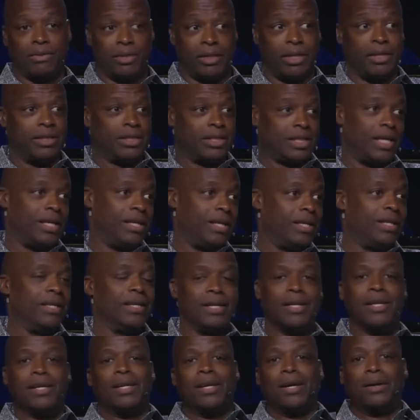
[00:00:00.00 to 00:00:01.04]
He doesn't say
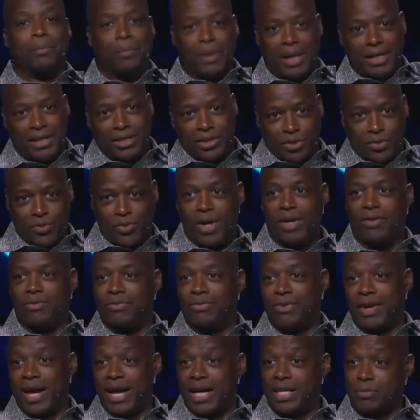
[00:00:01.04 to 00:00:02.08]
He man's to run
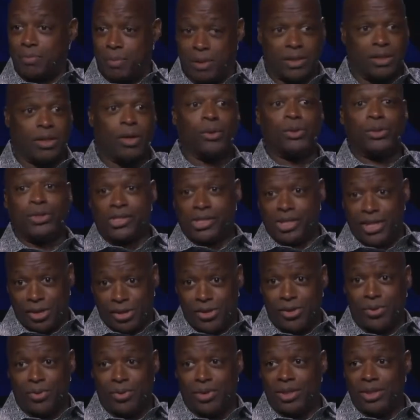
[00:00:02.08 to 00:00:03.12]
fast, but those are
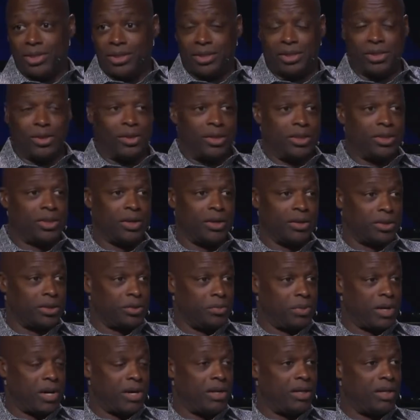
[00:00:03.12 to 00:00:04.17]
included. You know, he talks
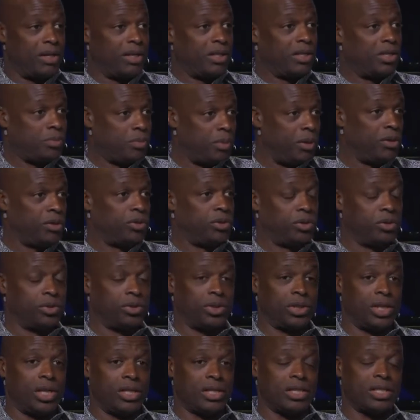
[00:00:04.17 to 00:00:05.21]
about it in a spiritual
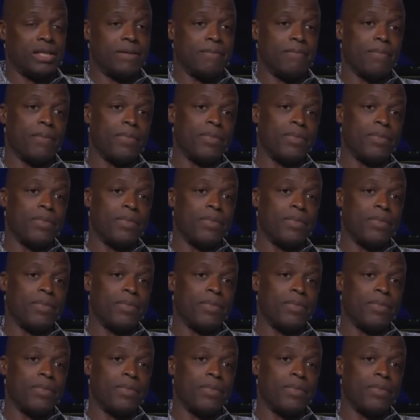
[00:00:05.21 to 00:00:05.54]
sense.